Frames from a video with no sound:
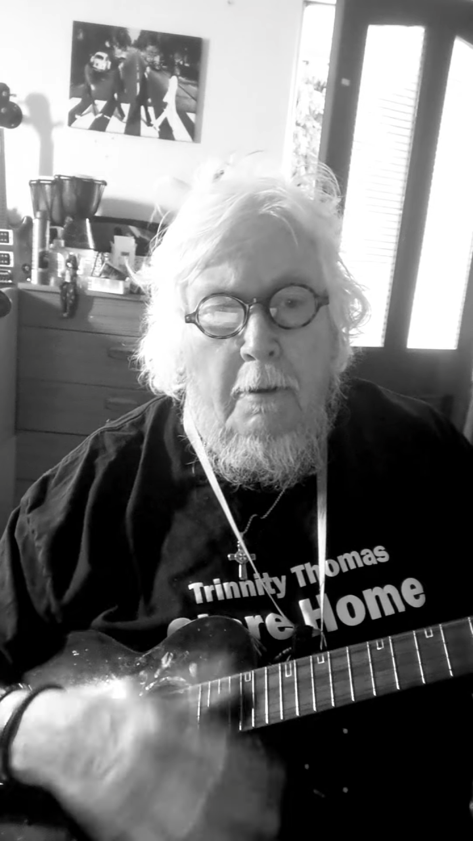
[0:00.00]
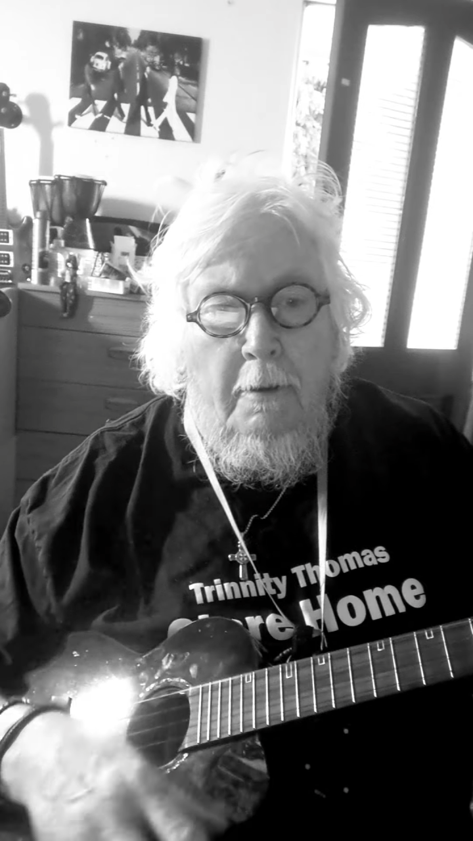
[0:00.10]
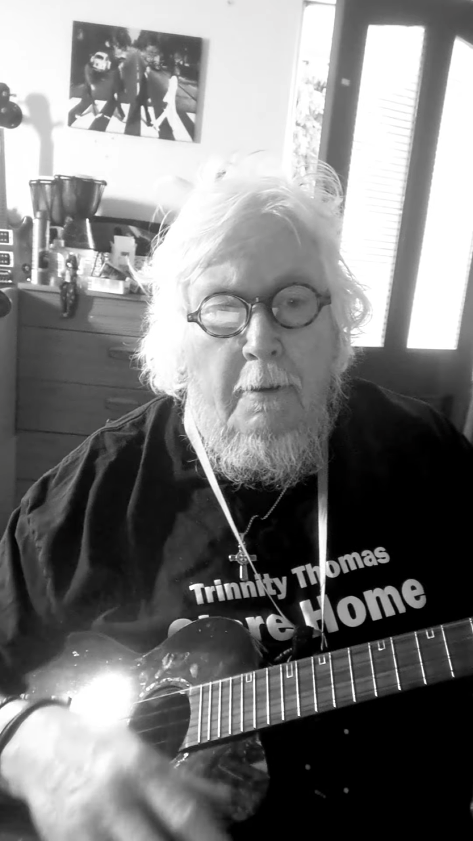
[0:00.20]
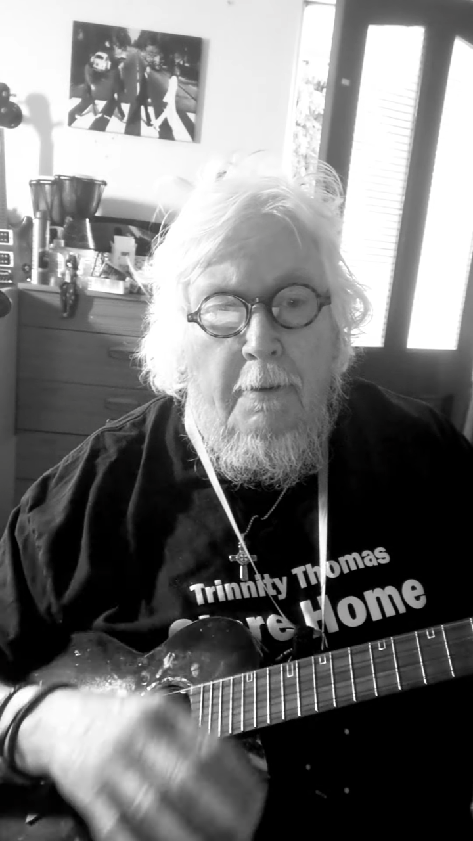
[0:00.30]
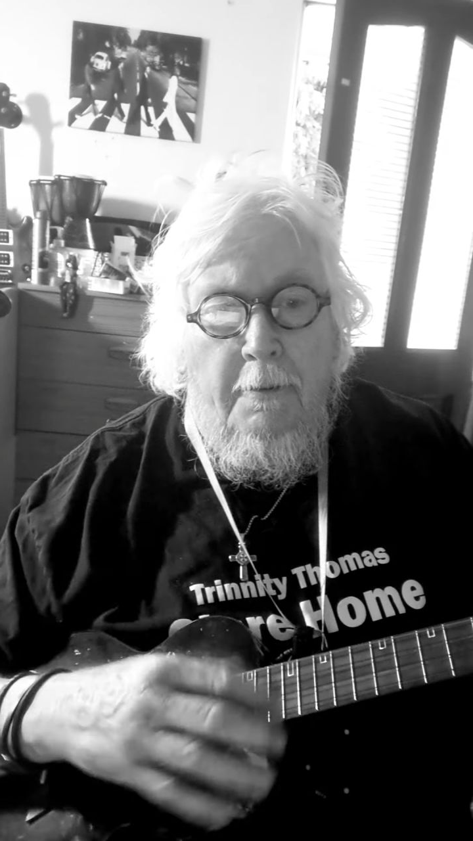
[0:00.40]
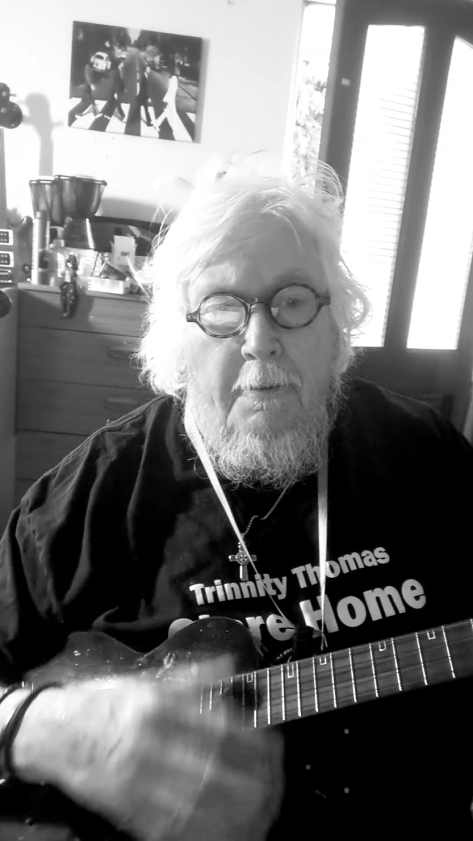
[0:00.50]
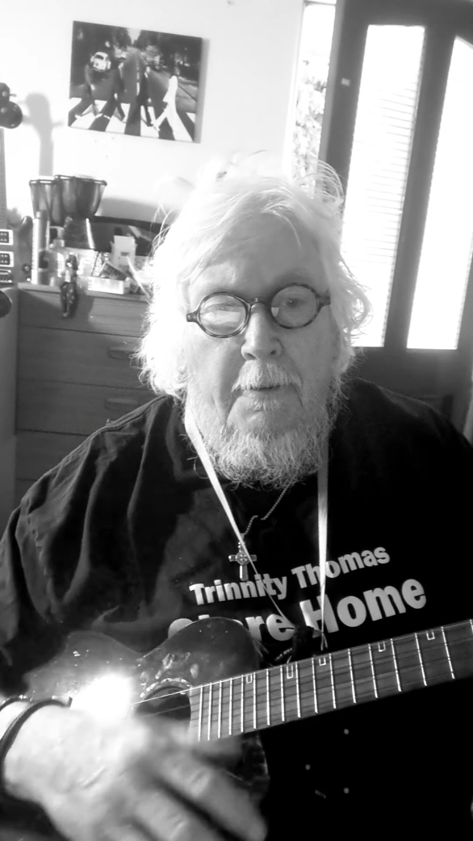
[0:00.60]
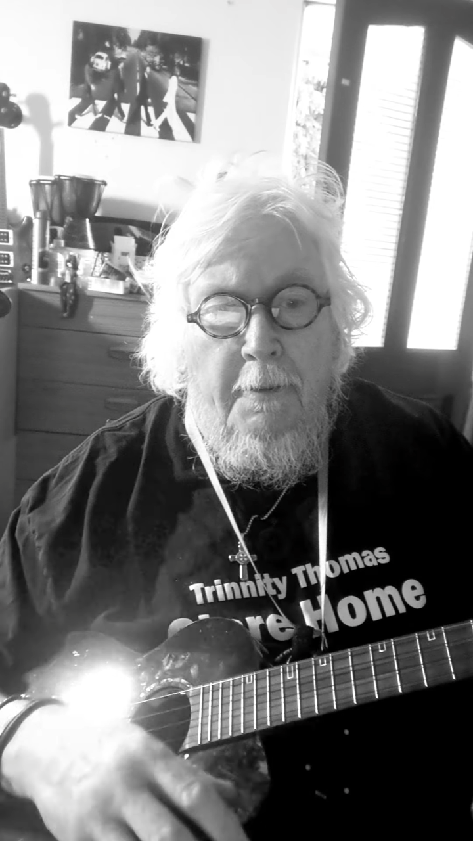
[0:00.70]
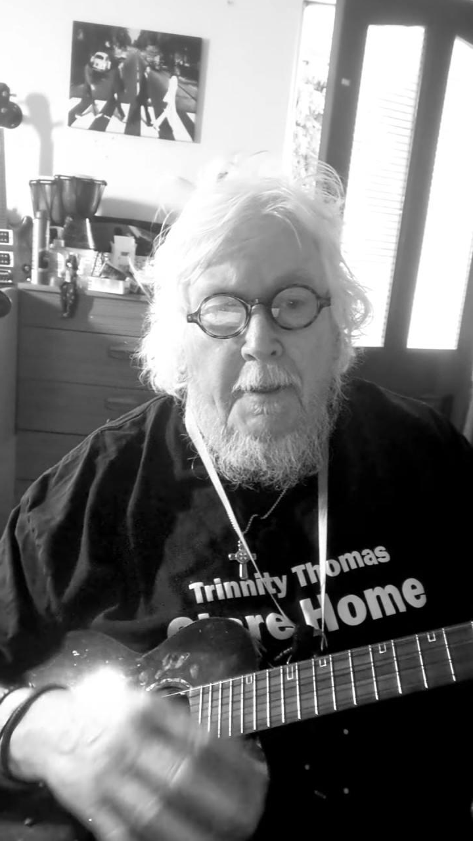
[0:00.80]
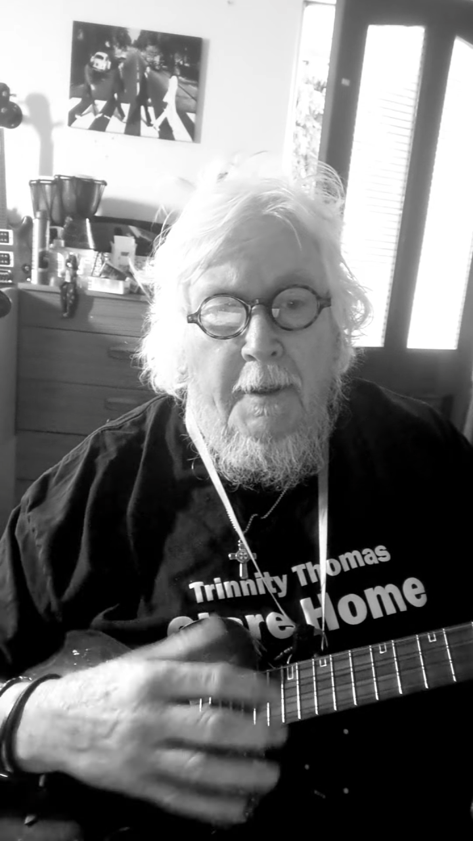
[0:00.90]

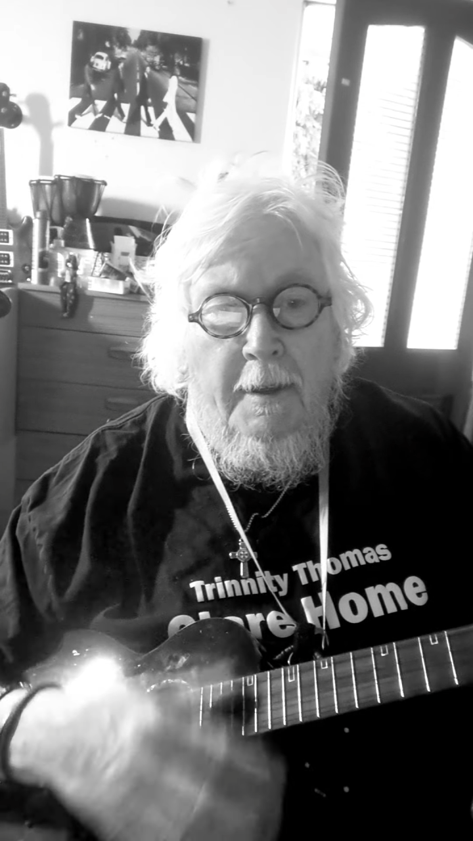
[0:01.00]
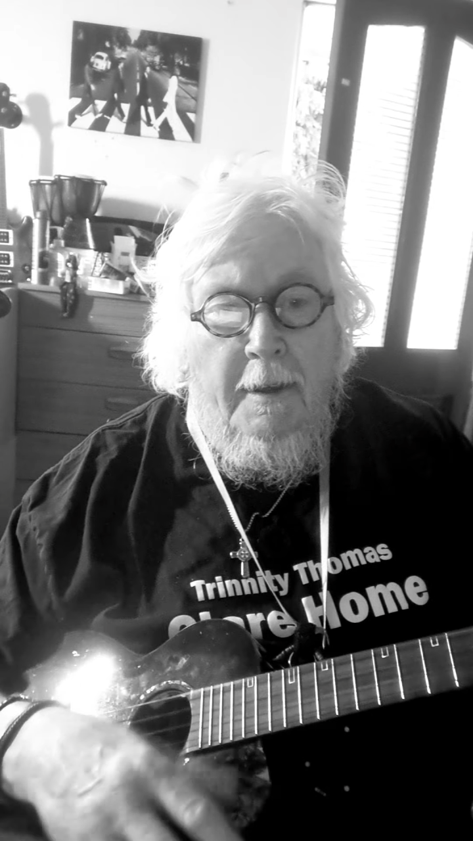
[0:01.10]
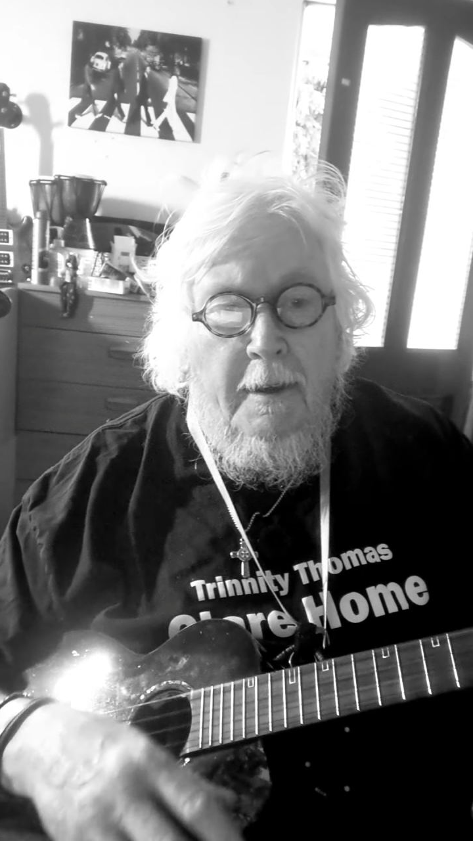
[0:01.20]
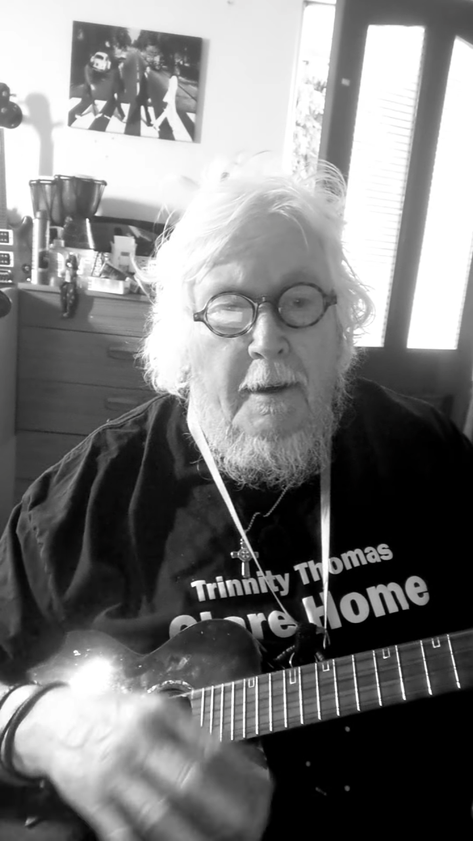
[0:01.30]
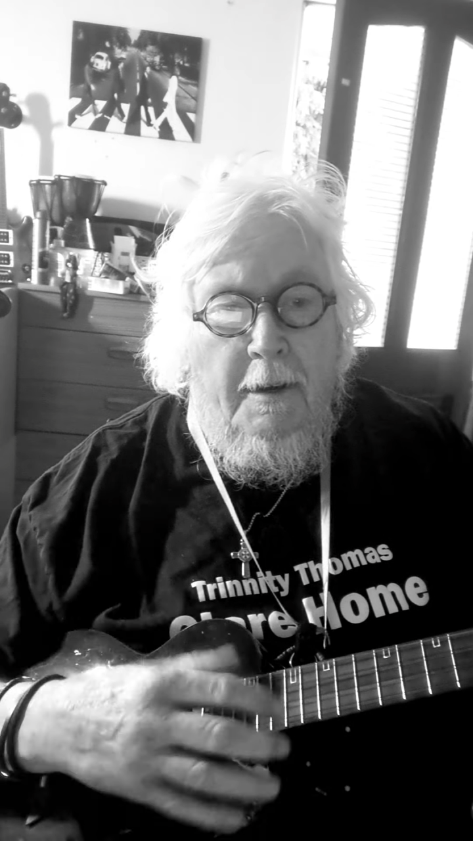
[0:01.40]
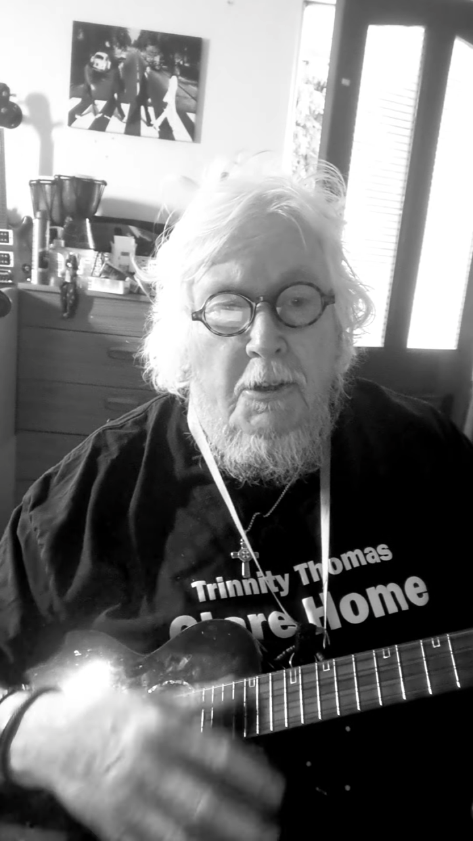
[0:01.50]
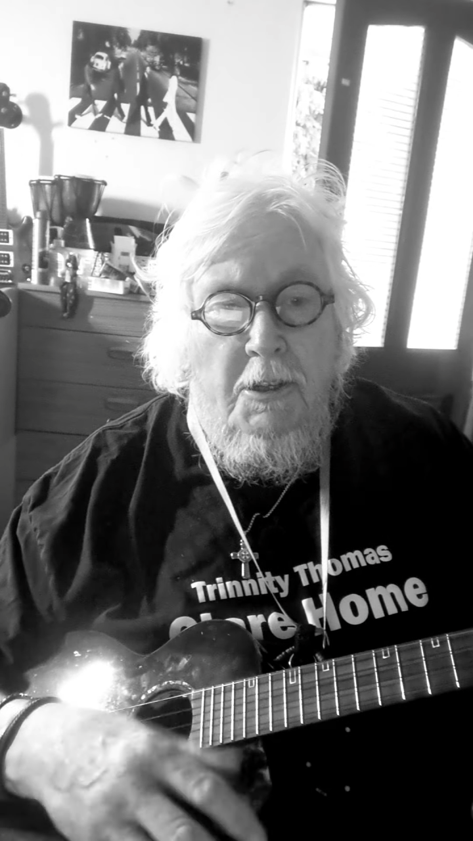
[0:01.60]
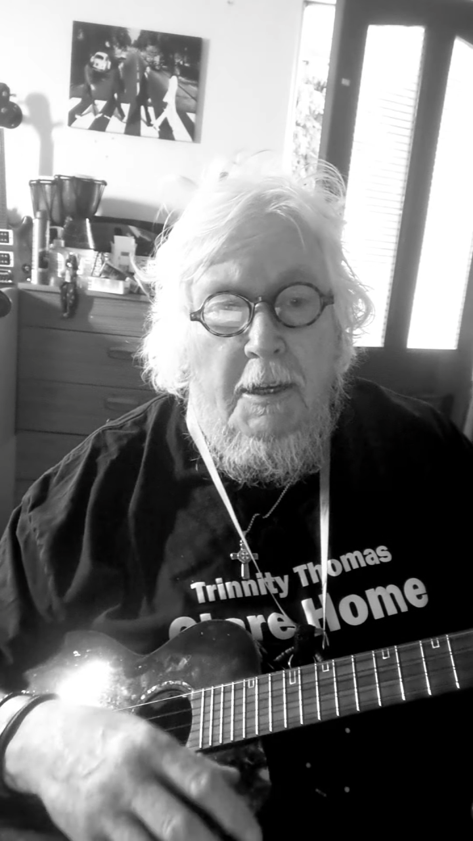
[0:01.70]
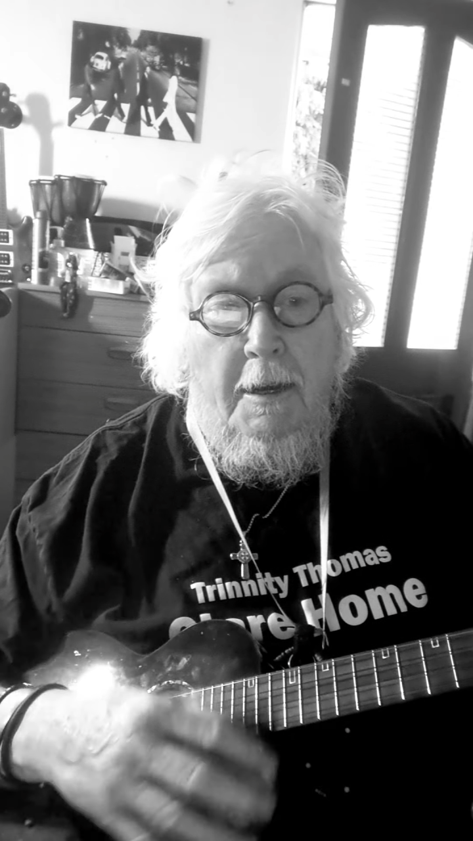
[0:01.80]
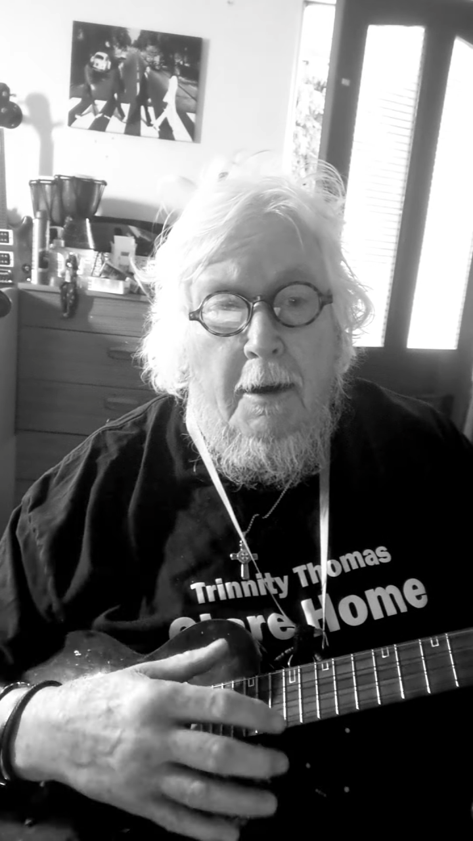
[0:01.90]
And I
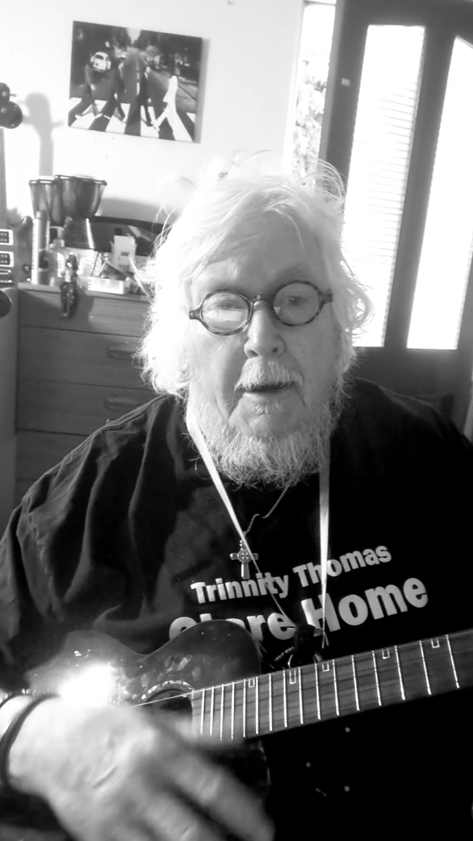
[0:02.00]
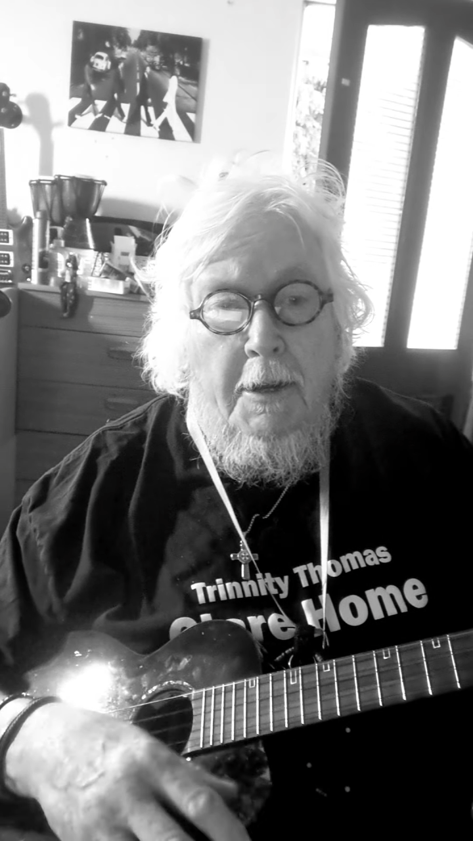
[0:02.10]
said, "Hi,